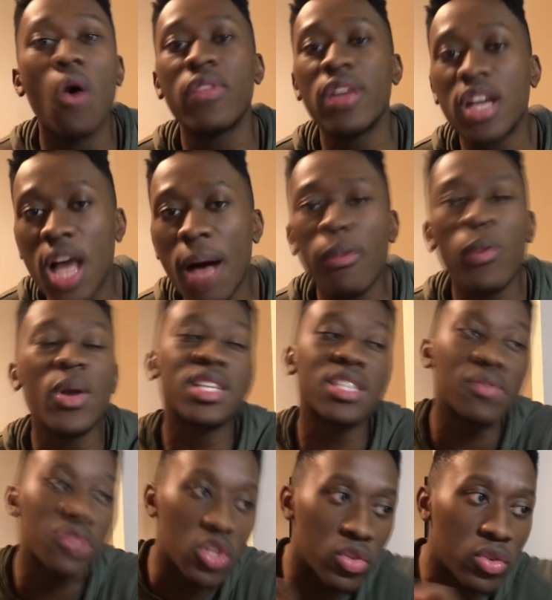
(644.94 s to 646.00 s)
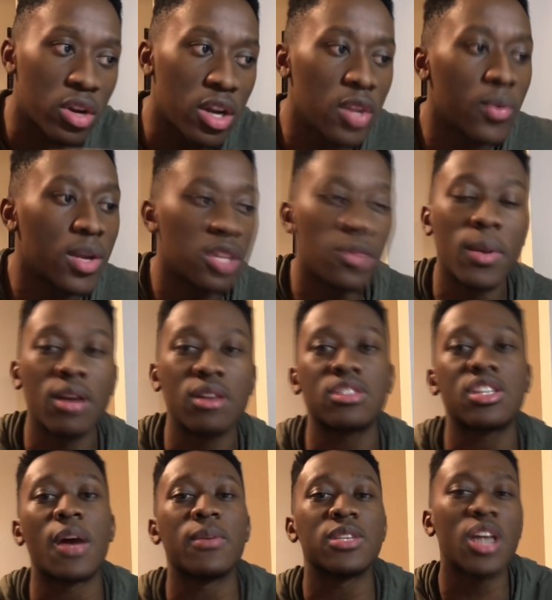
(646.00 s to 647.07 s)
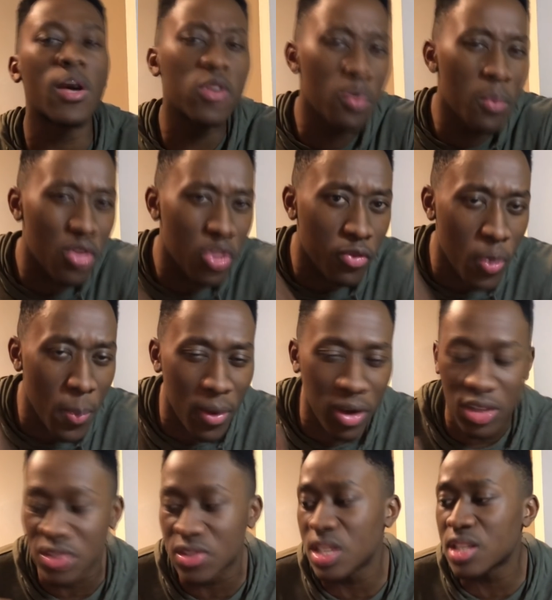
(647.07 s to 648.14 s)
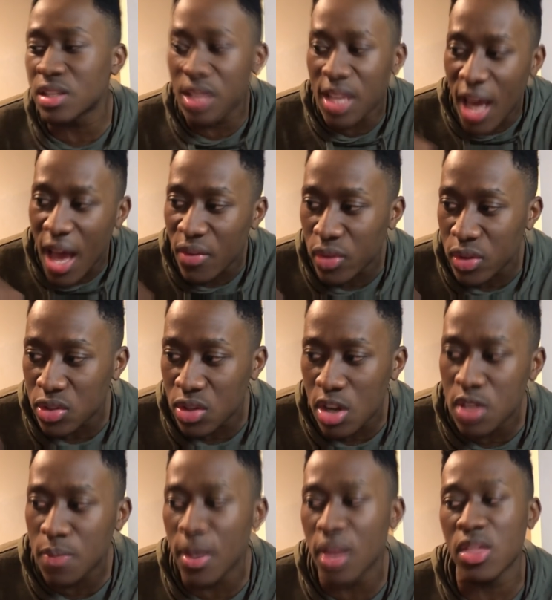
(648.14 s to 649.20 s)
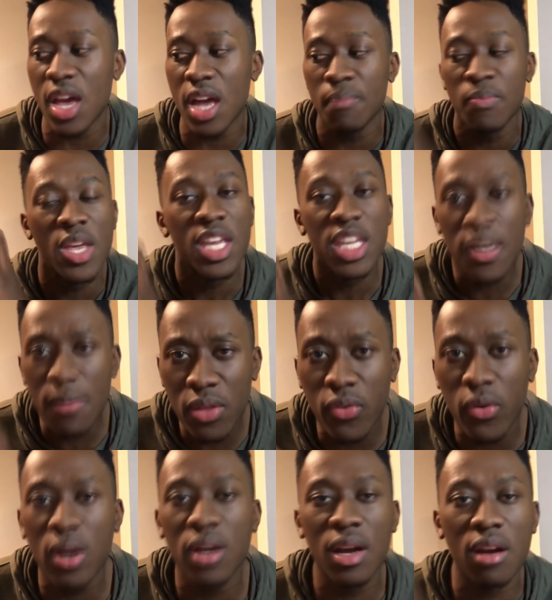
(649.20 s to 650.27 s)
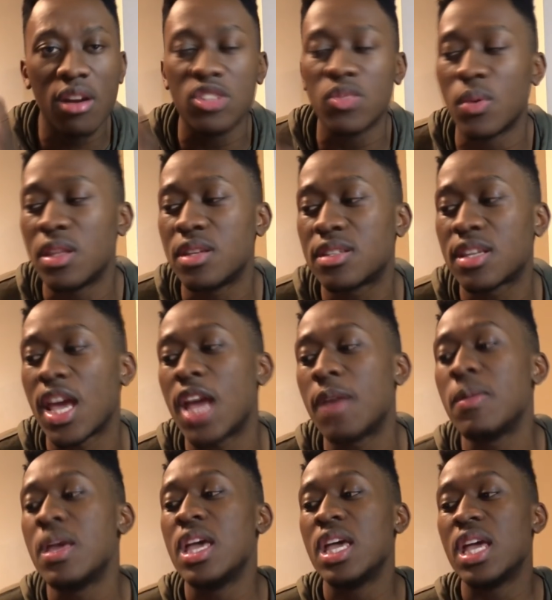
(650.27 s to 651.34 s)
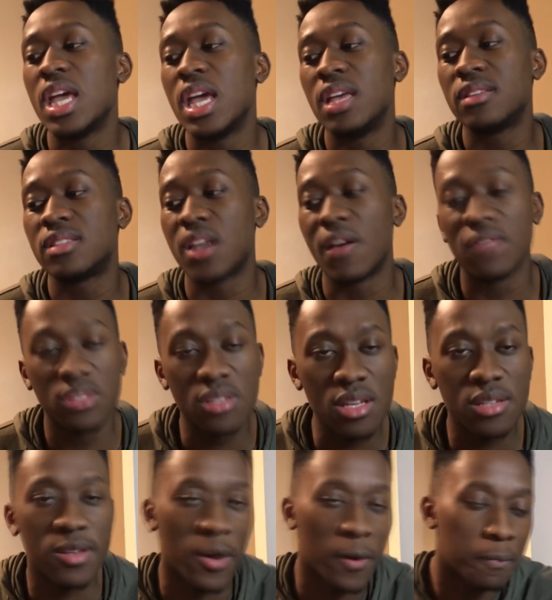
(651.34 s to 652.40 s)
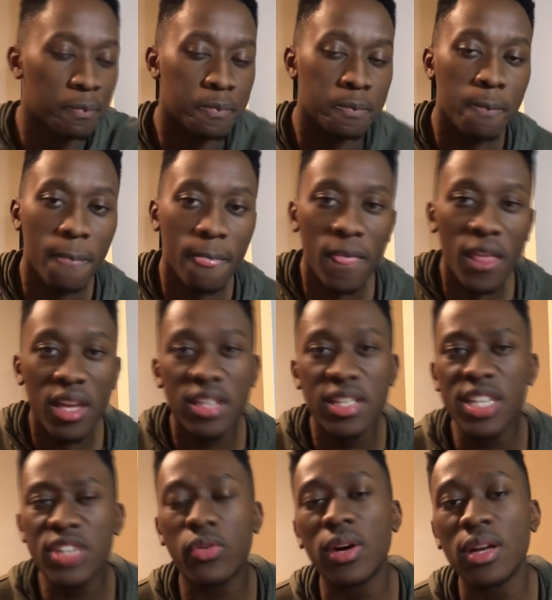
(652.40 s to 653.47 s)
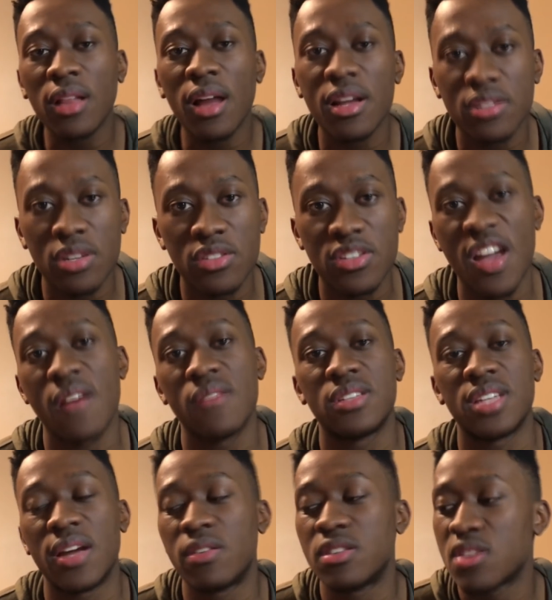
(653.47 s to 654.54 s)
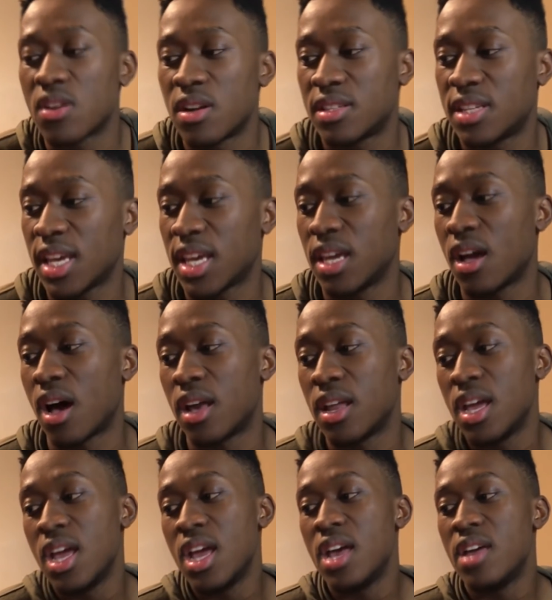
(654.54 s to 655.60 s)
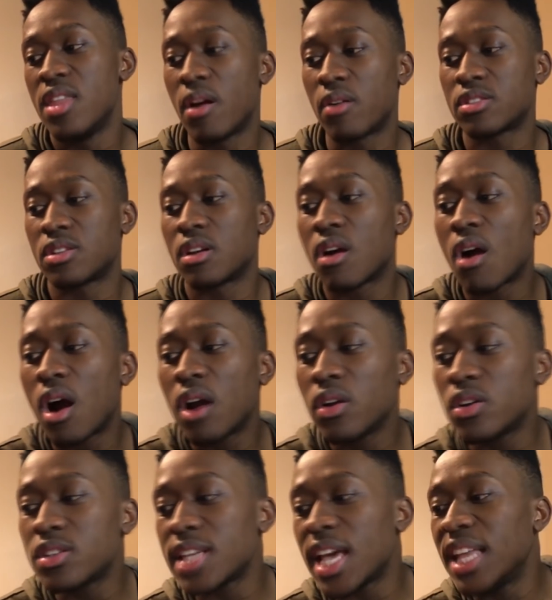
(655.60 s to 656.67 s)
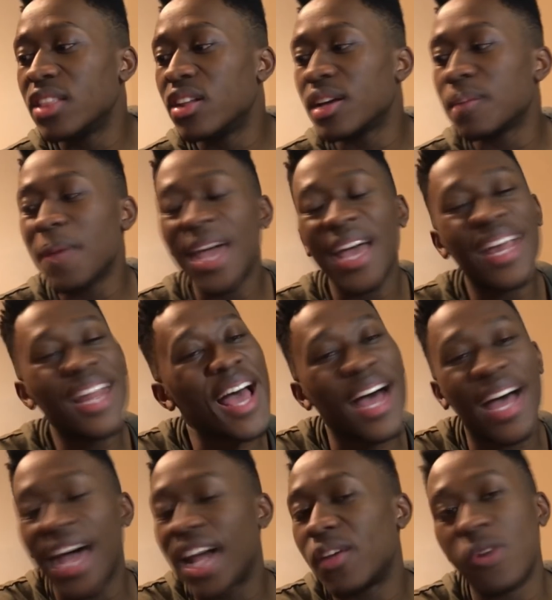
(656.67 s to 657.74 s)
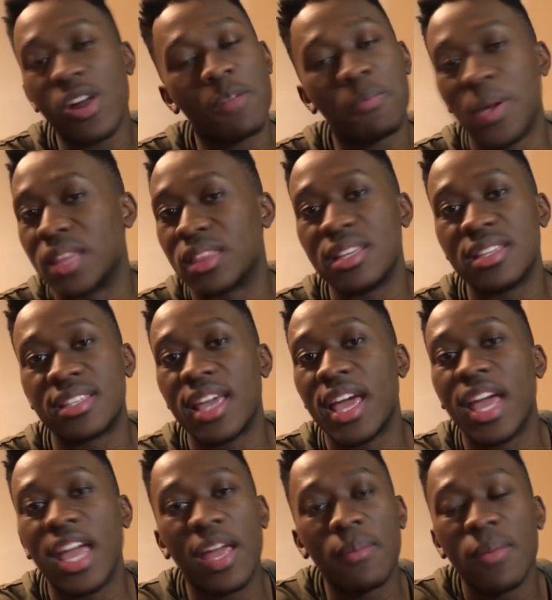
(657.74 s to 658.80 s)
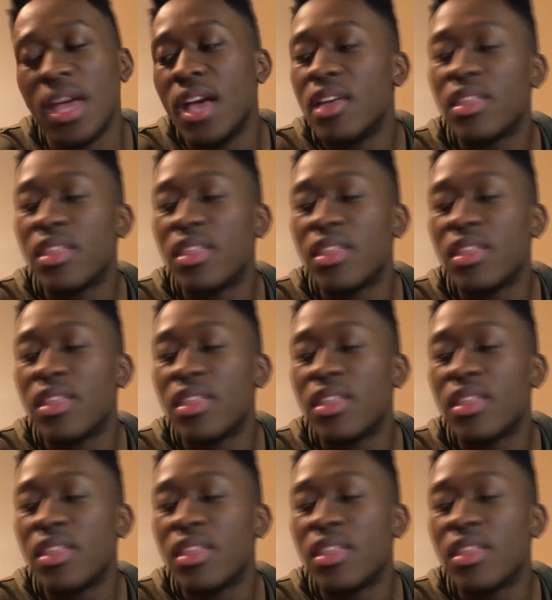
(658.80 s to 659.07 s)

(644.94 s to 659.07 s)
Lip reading: only a couple weeks after trading away Demaryius Thomas, how will you move the football consistently? I have concerns about that. Give me the 49ers to win this game in San Francisco. Detroit Lions are traveling to Arizona, taking on the Arizona Cardinals. And look, man, I don't want to pick this game.